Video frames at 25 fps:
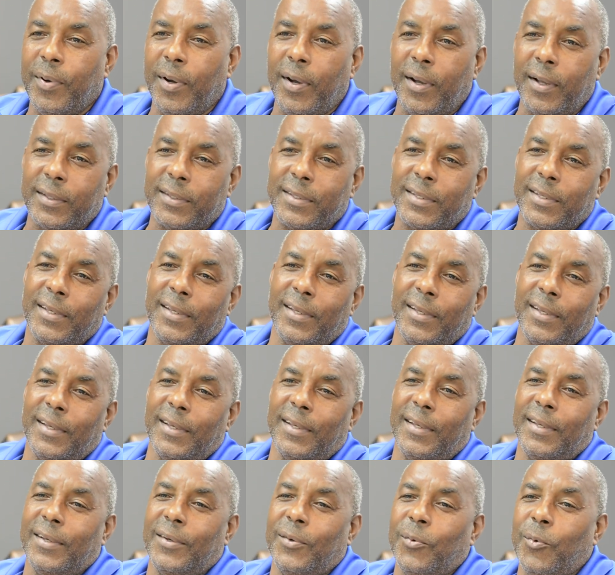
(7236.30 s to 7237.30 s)
but
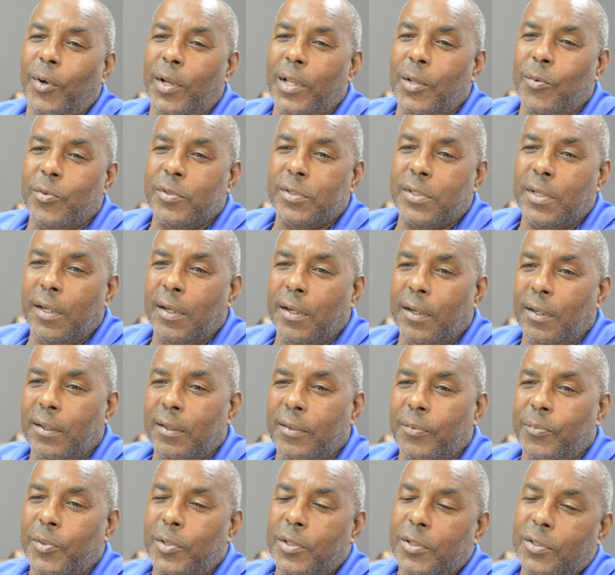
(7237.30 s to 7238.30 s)
while he was here,
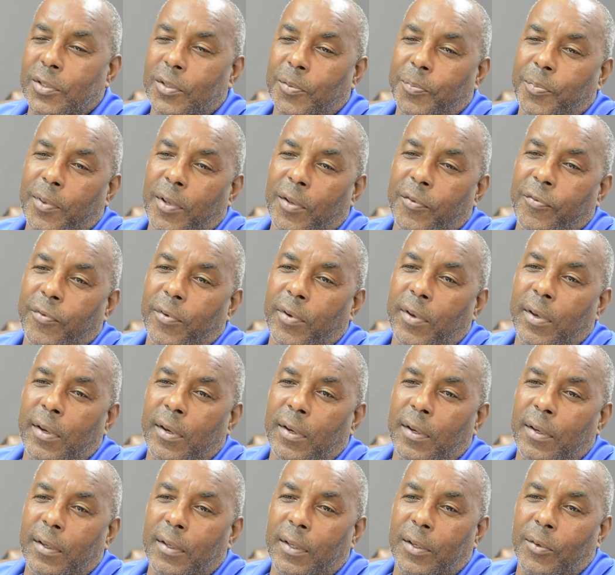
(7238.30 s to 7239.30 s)
I made he should apply for it
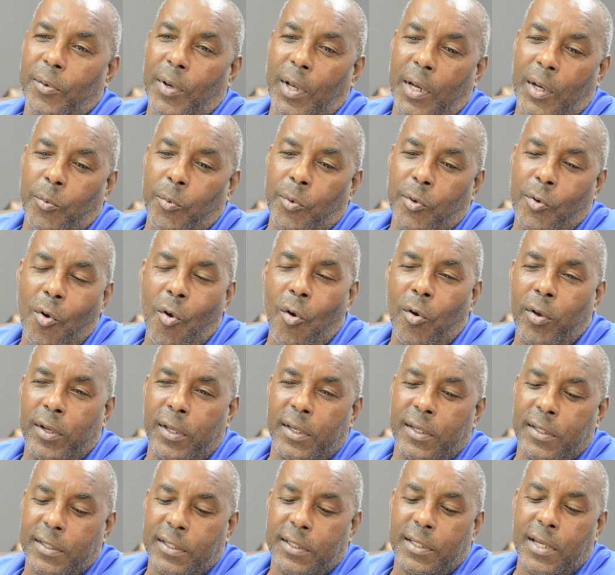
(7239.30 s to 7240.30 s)
here, it, and it would go on
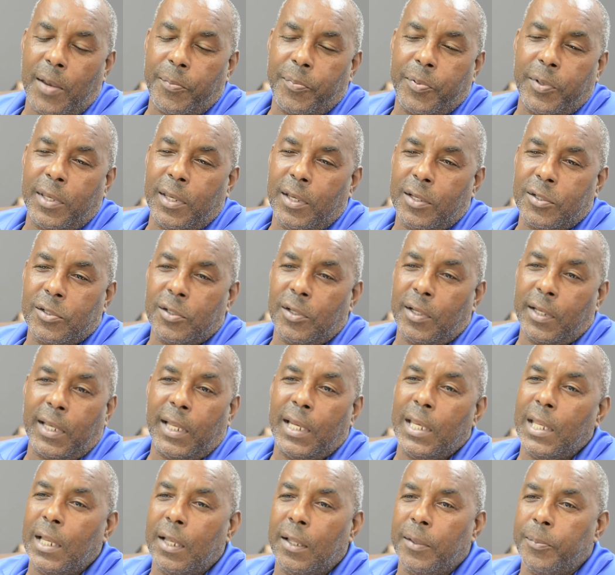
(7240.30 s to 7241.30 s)
in as an application like
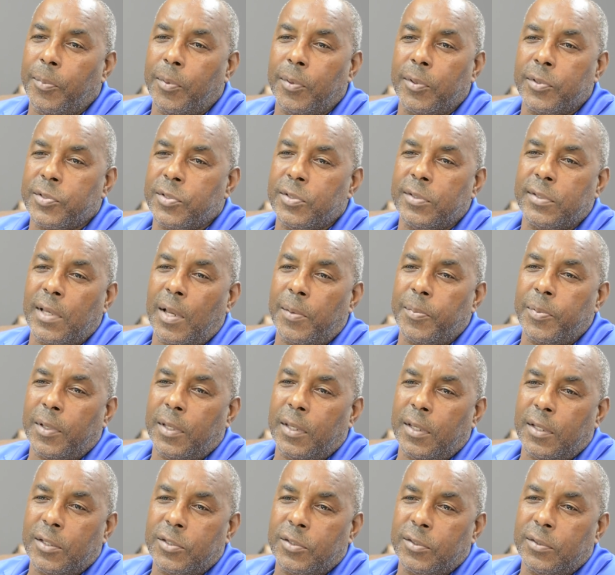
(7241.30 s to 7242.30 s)
any other person's
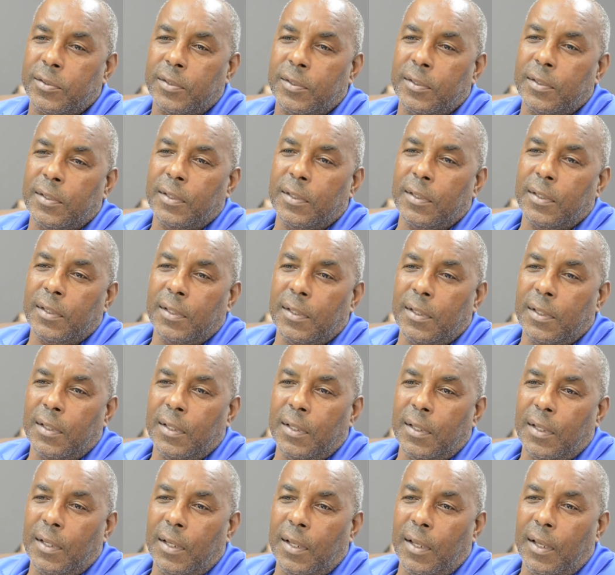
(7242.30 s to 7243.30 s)
application.
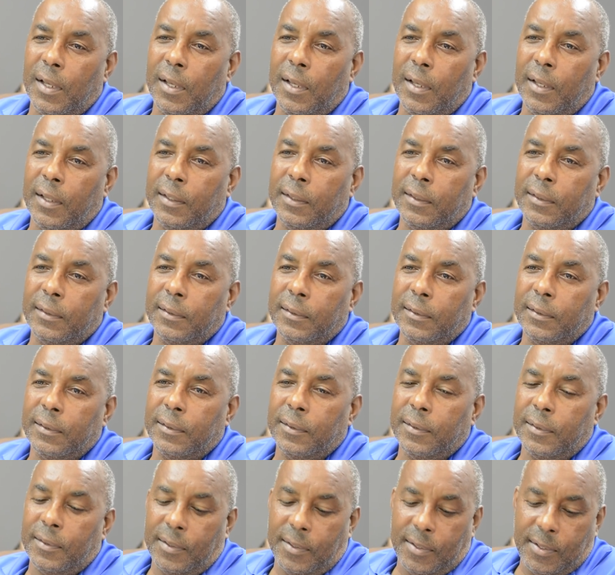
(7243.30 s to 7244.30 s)
And um,
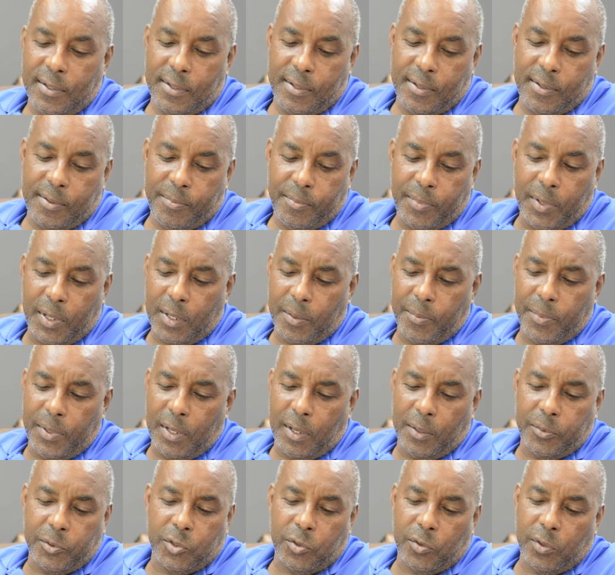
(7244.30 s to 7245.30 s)
but I
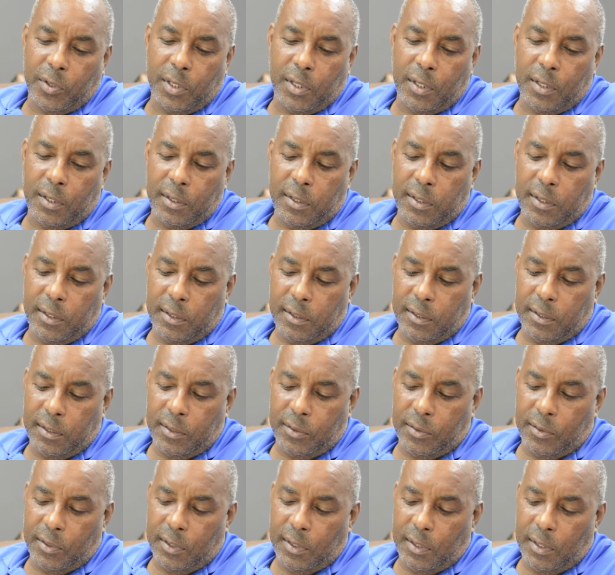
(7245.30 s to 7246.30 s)
mean, I'm sure he'll,
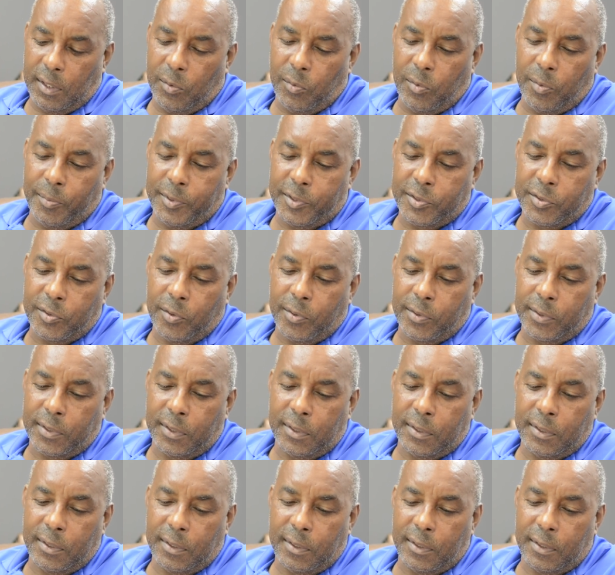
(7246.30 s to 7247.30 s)
you know, it will be
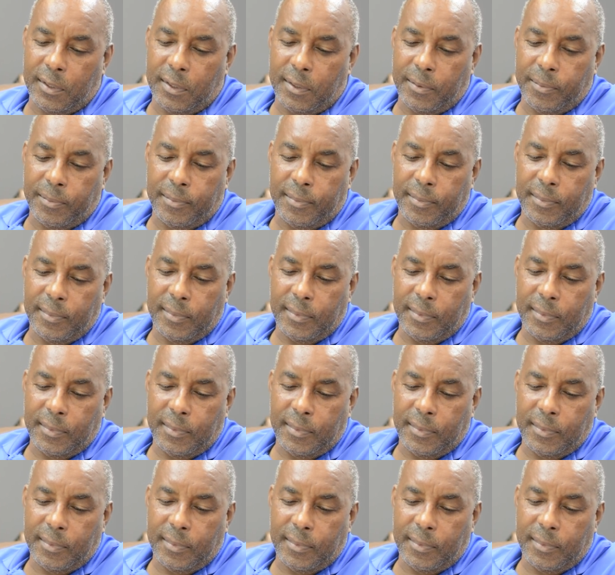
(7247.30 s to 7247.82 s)
sorted. Um,